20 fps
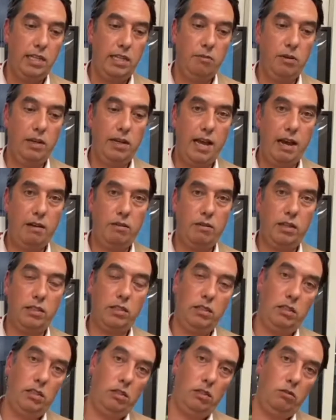that will allow
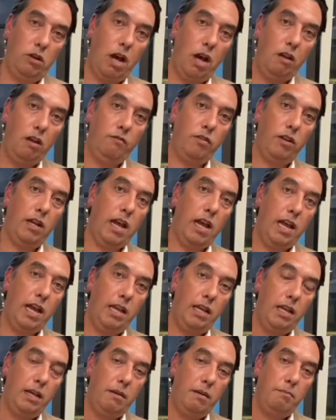us to
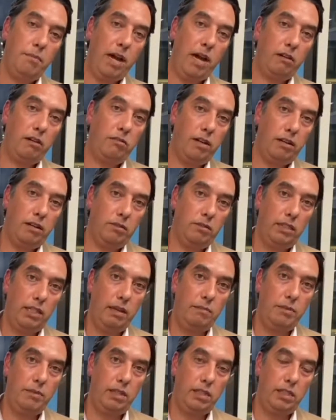overlay background
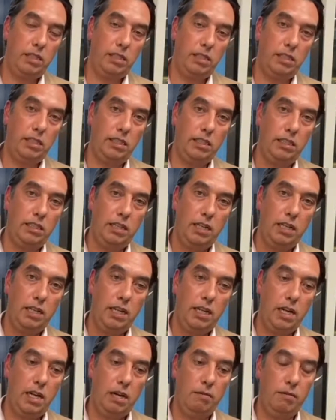images
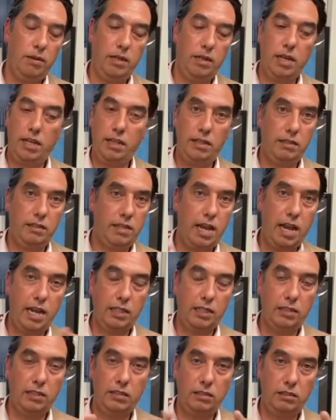and other
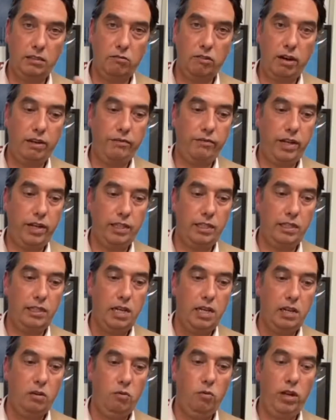text and
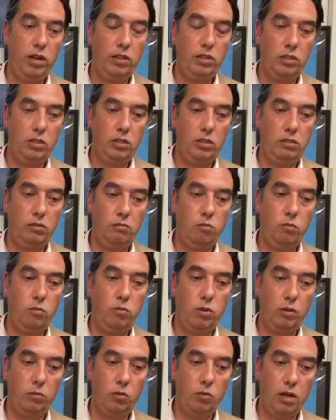graphics, which
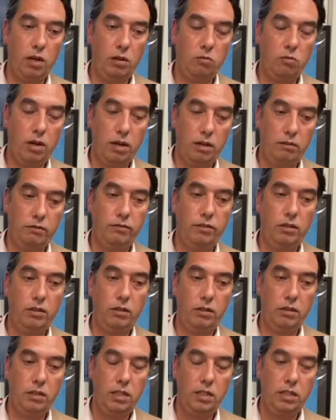will work well
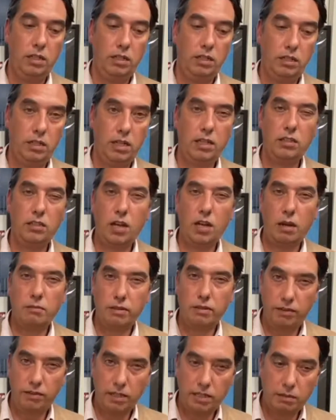for certain
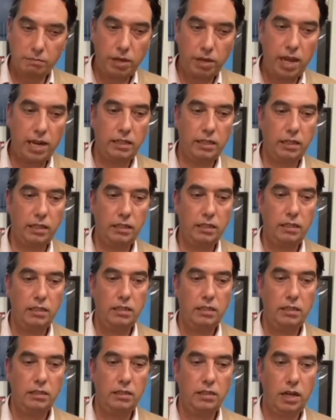types of explainer
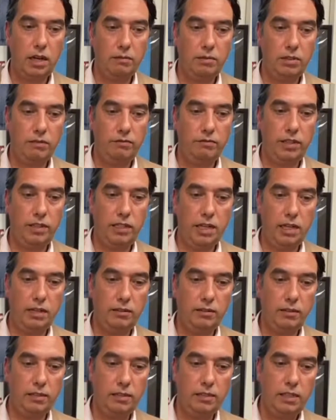types of
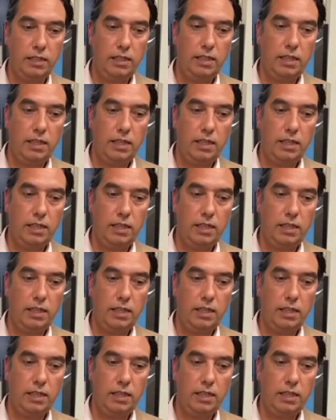videos.